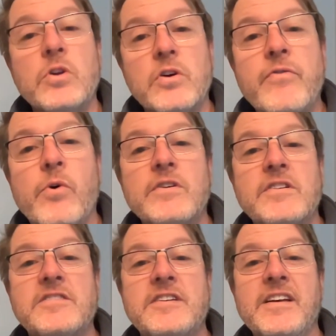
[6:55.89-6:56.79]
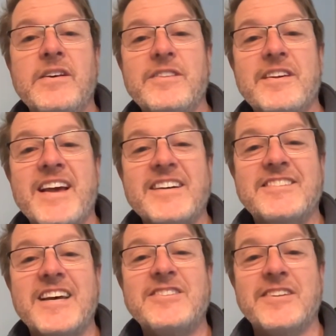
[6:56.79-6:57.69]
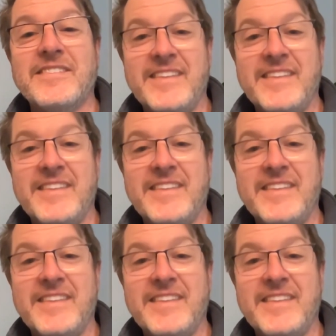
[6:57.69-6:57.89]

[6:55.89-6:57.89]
We'll look forward to seeing you at the next session.